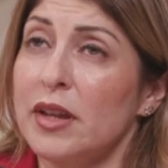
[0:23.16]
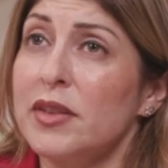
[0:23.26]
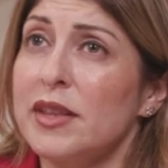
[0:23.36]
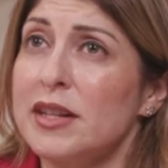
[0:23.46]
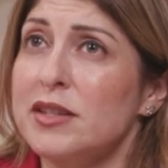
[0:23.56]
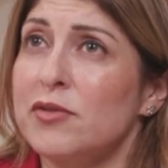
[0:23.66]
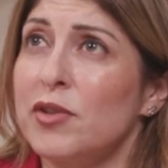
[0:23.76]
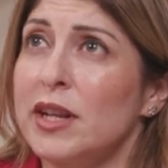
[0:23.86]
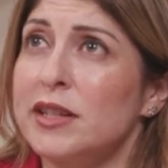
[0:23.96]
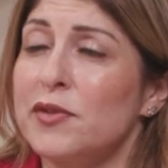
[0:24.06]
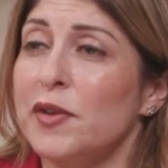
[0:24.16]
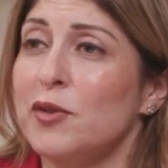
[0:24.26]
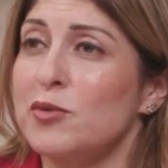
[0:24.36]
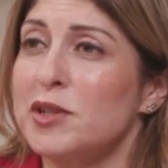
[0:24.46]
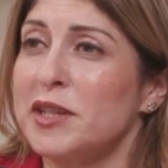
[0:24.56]
I think that's a really
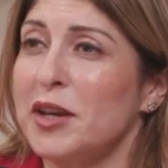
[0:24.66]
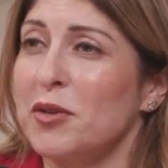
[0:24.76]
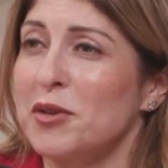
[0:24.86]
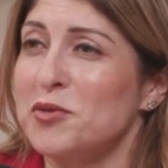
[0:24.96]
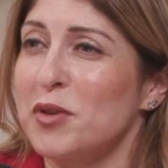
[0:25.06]
difficult skill as